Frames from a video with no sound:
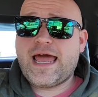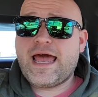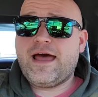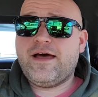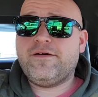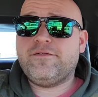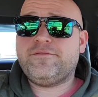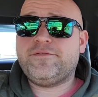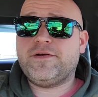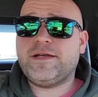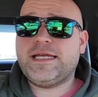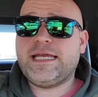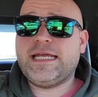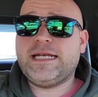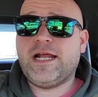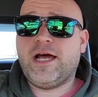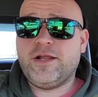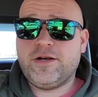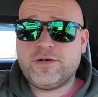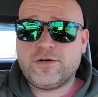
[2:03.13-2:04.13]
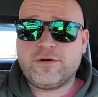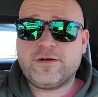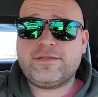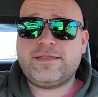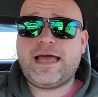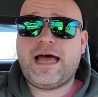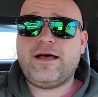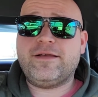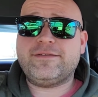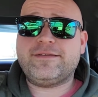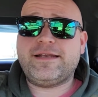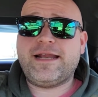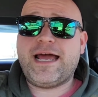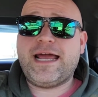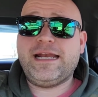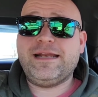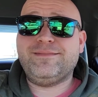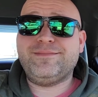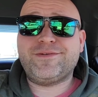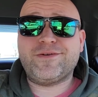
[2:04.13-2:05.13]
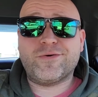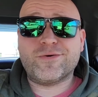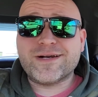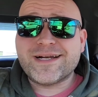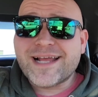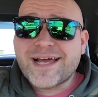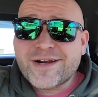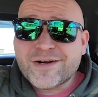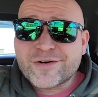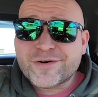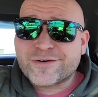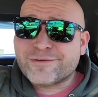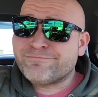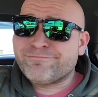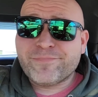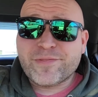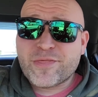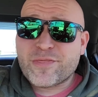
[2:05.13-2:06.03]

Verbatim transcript: have an under a thousand items or an under